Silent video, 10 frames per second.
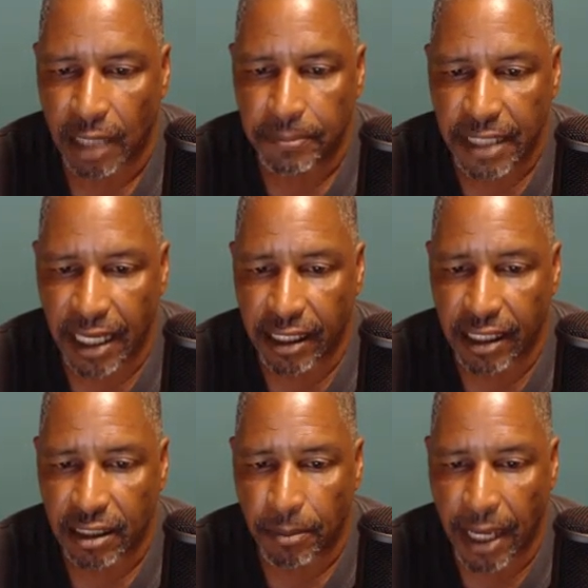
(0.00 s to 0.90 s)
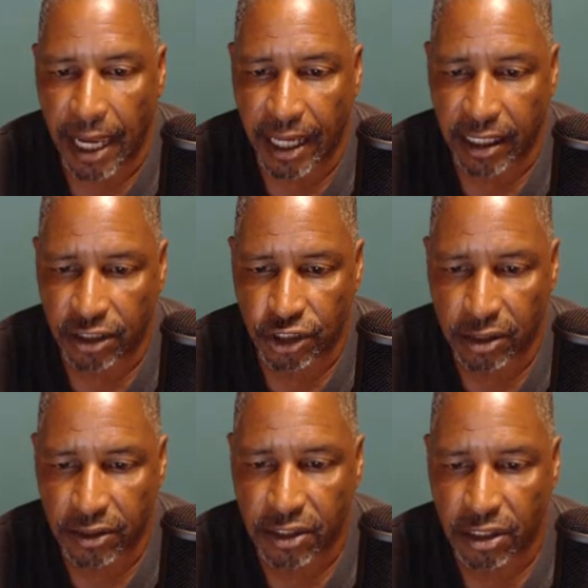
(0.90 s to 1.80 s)
updating the
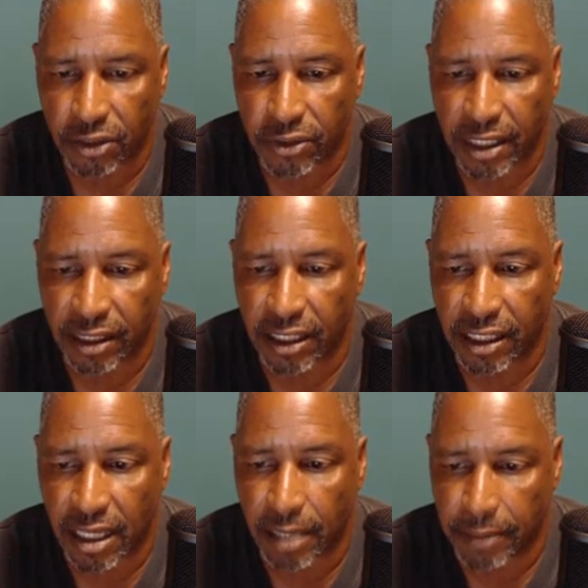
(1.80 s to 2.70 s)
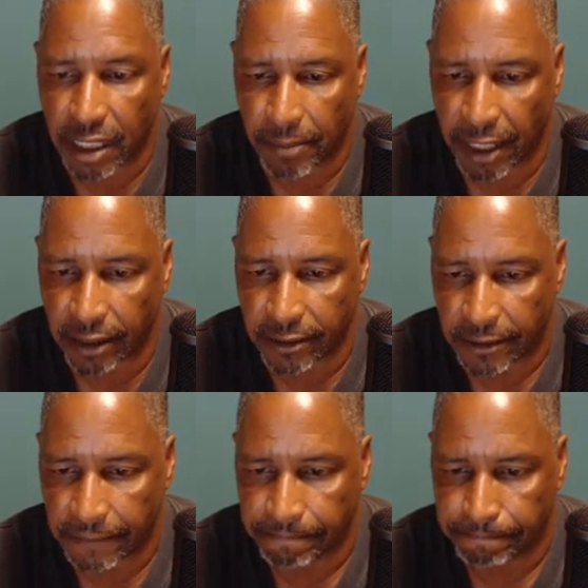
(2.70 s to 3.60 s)
packages using the yum command.